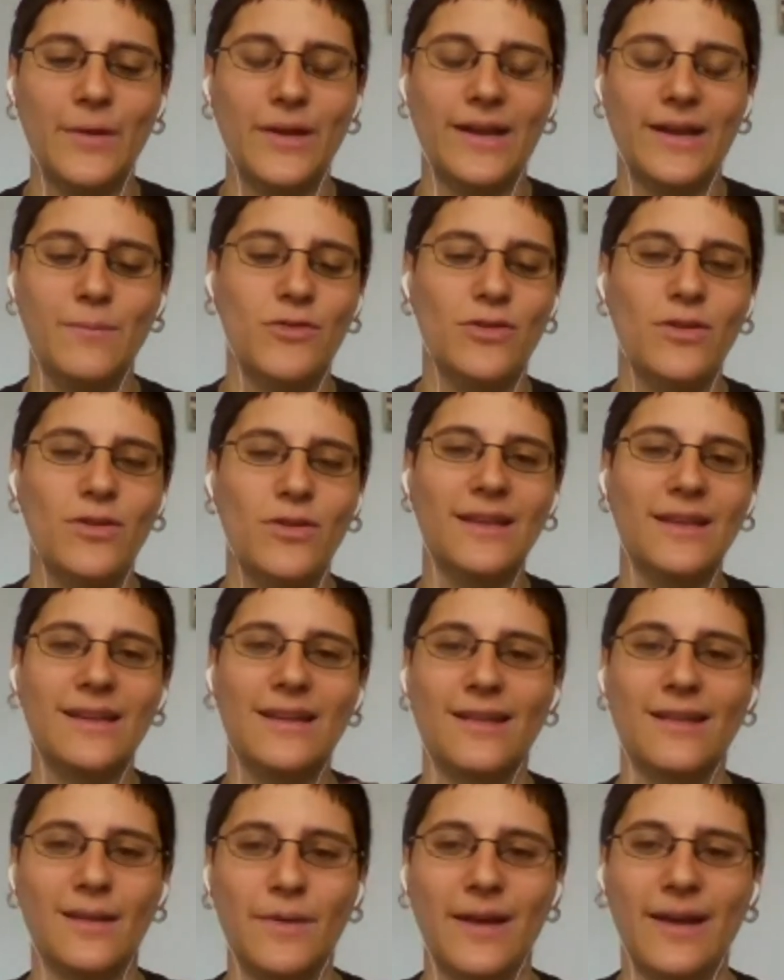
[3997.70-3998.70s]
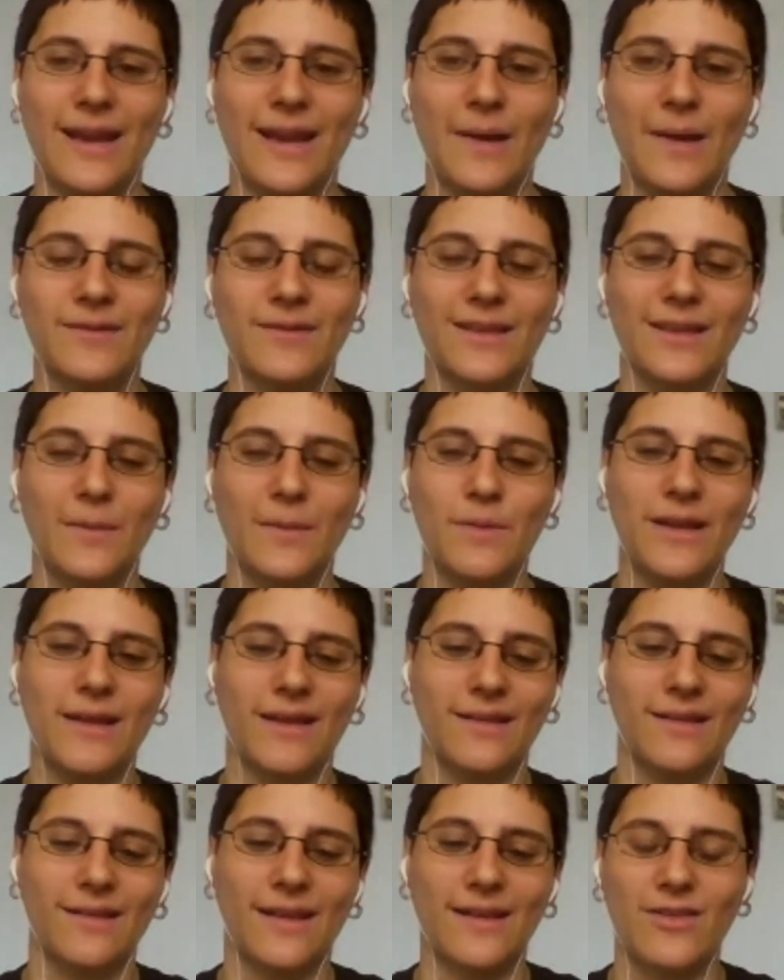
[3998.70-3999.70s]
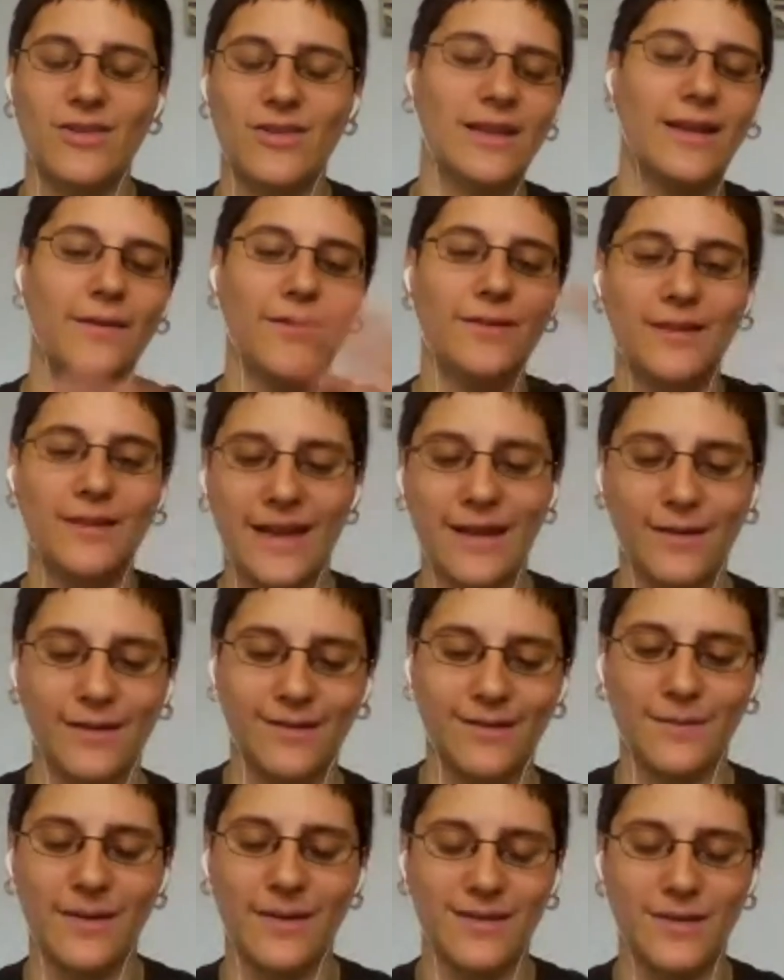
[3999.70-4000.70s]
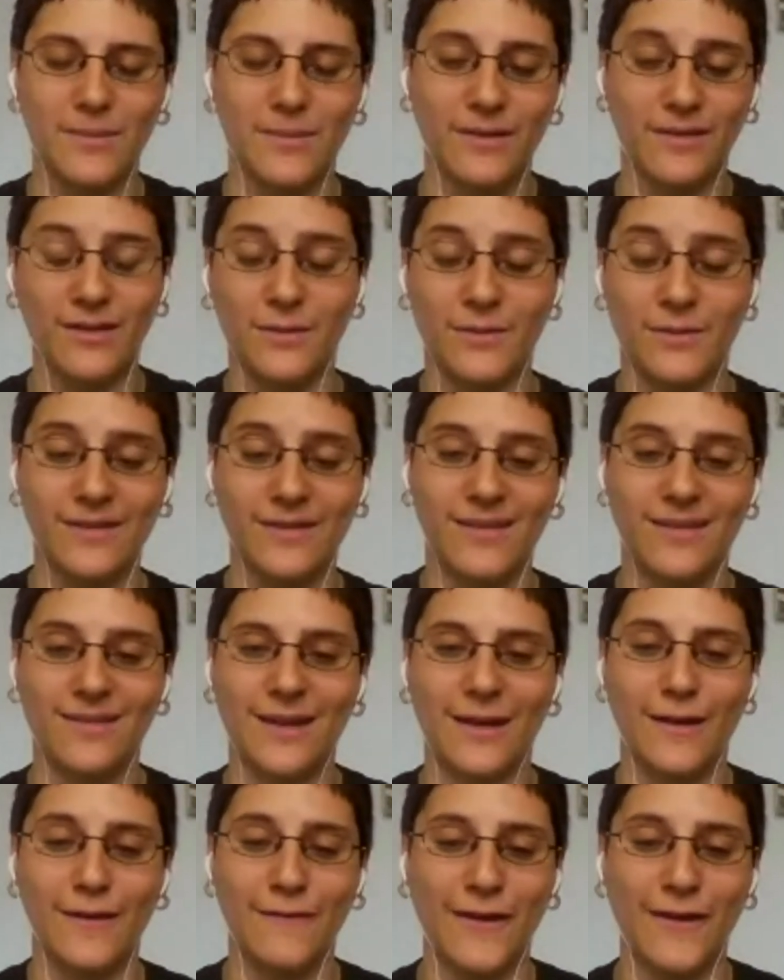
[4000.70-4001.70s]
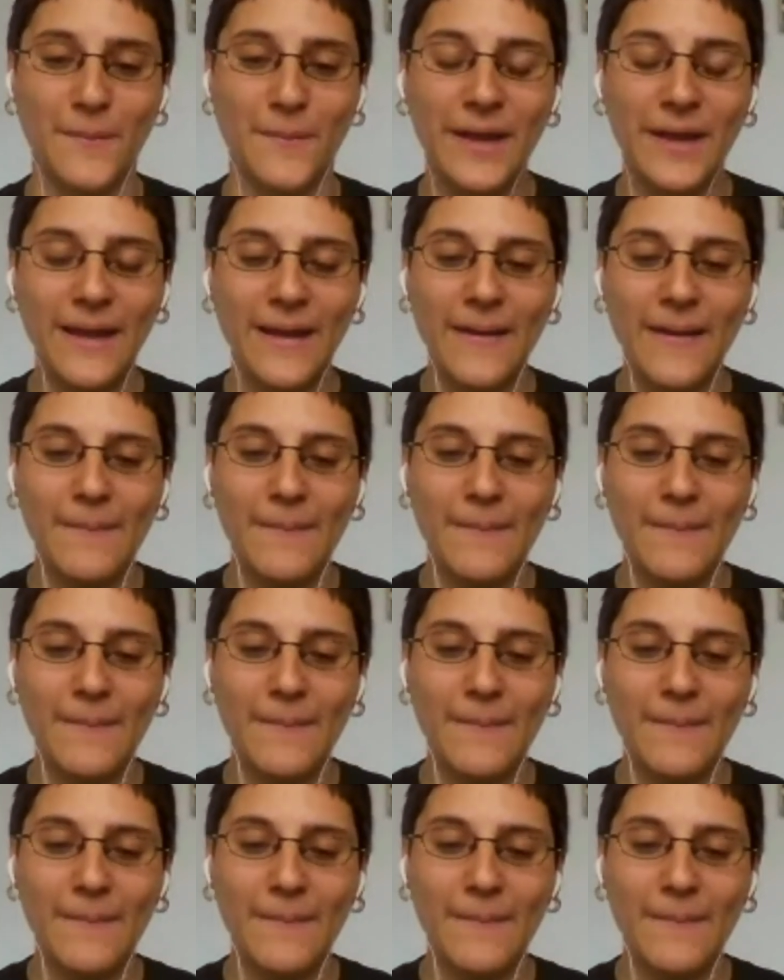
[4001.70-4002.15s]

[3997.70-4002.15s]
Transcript: but I'm sure that nothing bad happens to them because like she loves the cows so much, the person who runs this dairy farm.